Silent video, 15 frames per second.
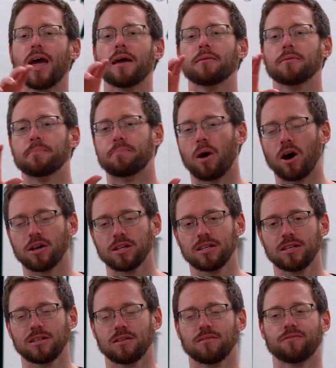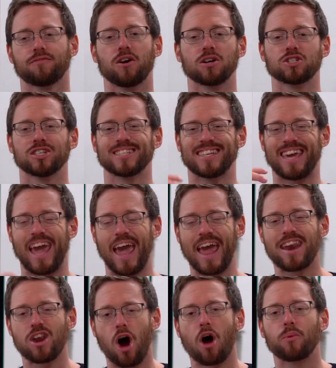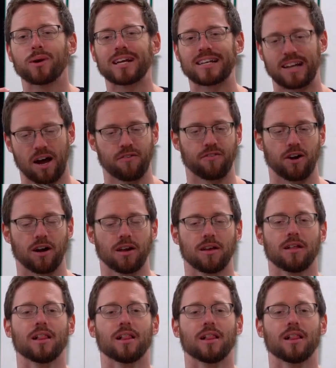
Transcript: and bodily functions cannot recover.